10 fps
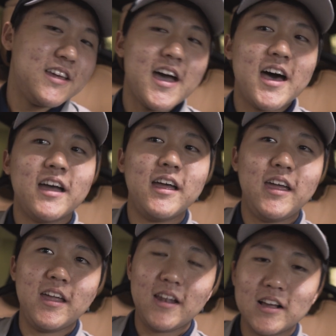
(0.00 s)
Yeah,
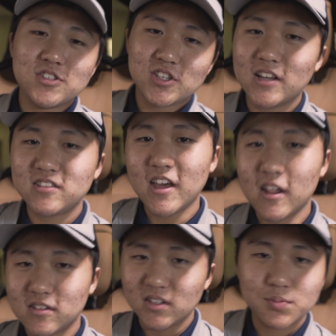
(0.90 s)
and as you guys
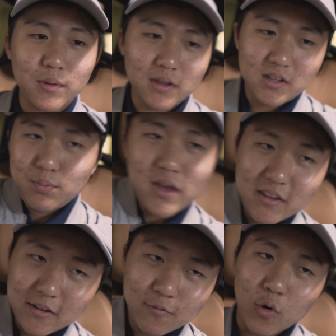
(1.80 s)
guess, he
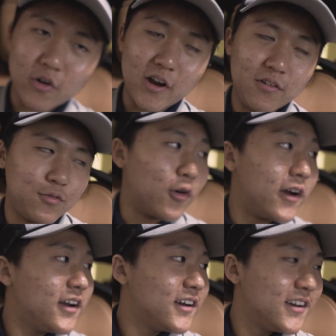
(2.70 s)
paid like $4,000 for
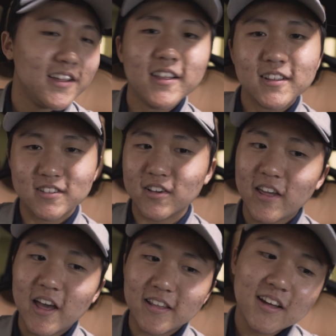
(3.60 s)
it. So
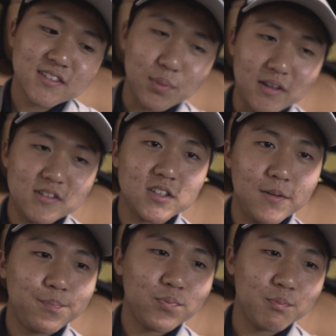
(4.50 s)
yeah, that explains
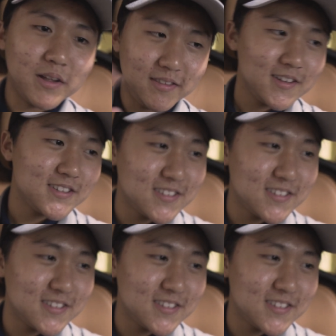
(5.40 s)
it. But this,